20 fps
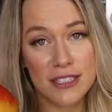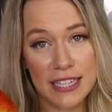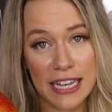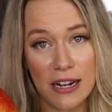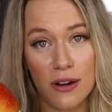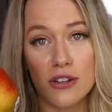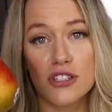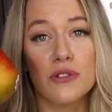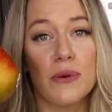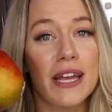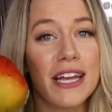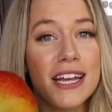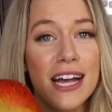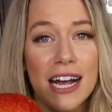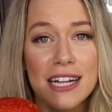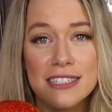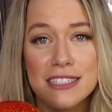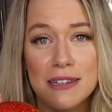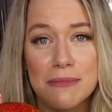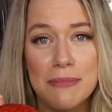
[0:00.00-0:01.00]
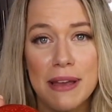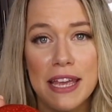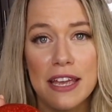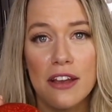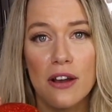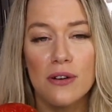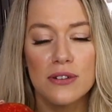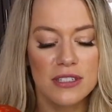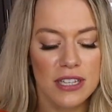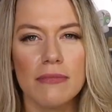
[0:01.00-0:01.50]
sale, so I got some
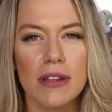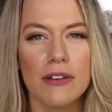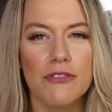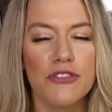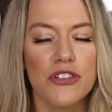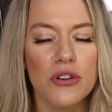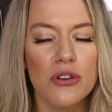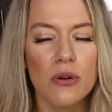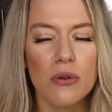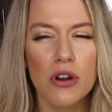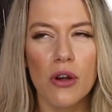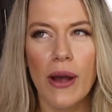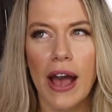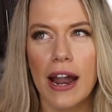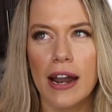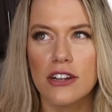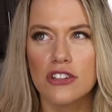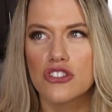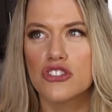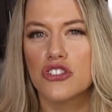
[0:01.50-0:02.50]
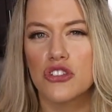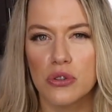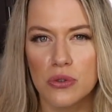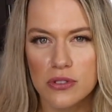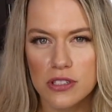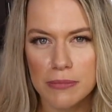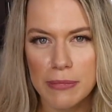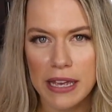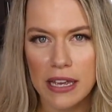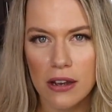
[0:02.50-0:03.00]
mangoes. If you don't know how to
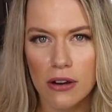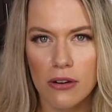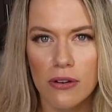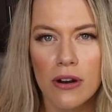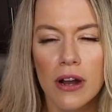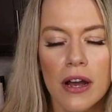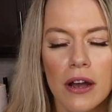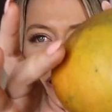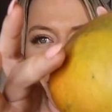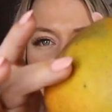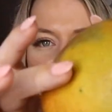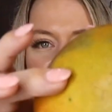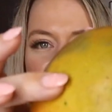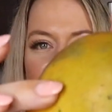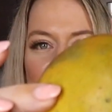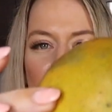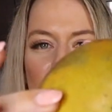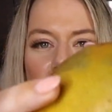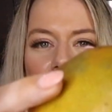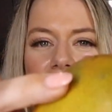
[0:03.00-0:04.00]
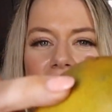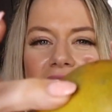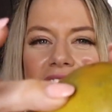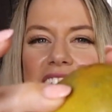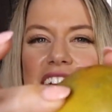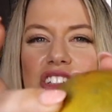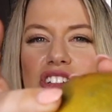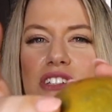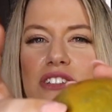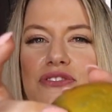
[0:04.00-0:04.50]
choose a mango, press down on it.
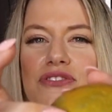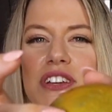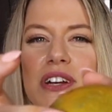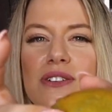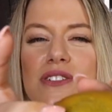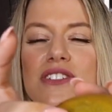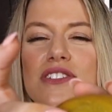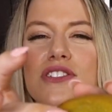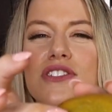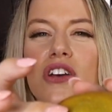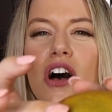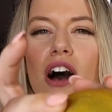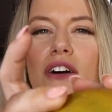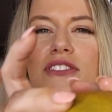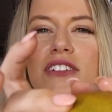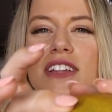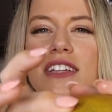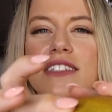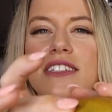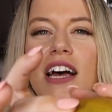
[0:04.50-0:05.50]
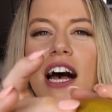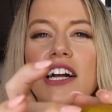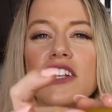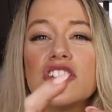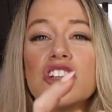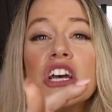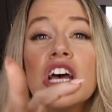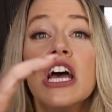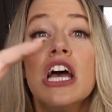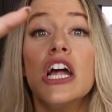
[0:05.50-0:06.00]
It just feels soft to the
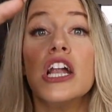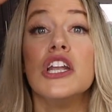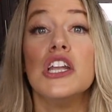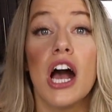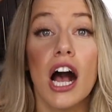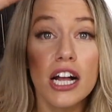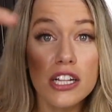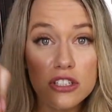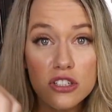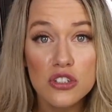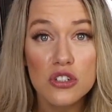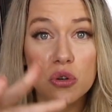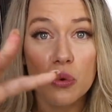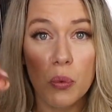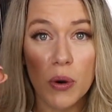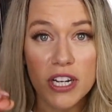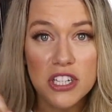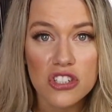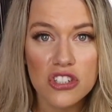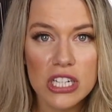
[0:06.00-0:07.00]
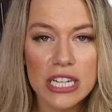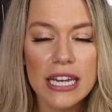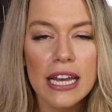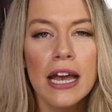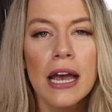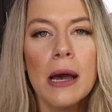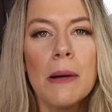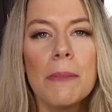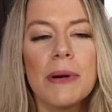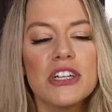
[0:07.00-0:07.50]
touch, not
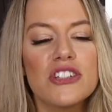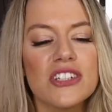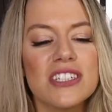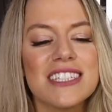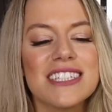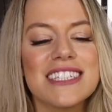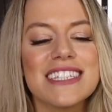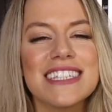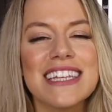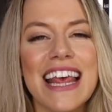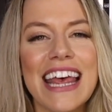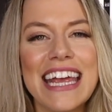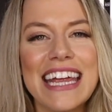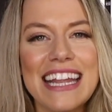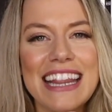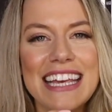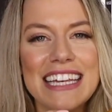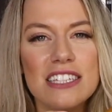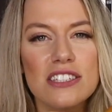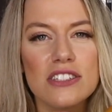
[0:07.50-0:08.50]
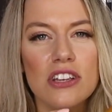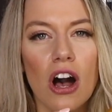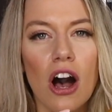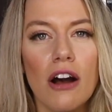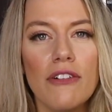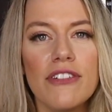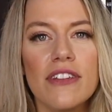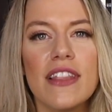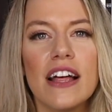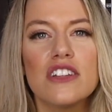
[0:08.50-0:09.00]
squishy, but just slightly
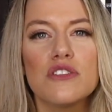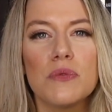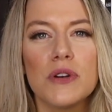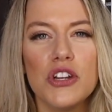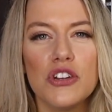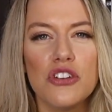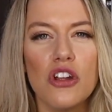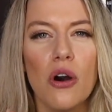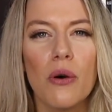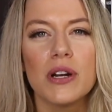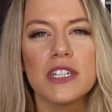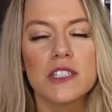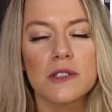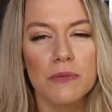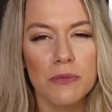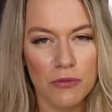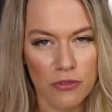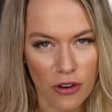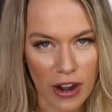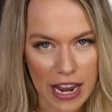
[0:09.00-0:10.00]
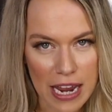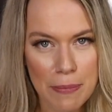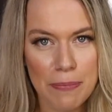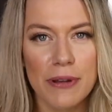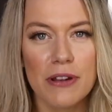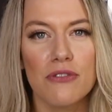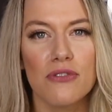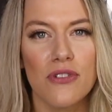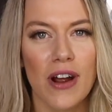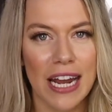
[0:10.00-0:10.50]
soft. That's when you know it's ripe
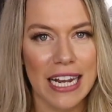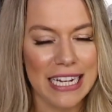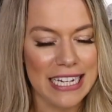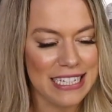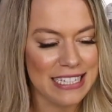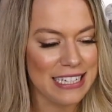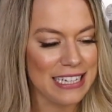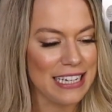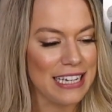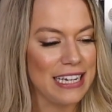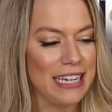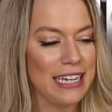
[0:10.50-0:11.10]
and ready to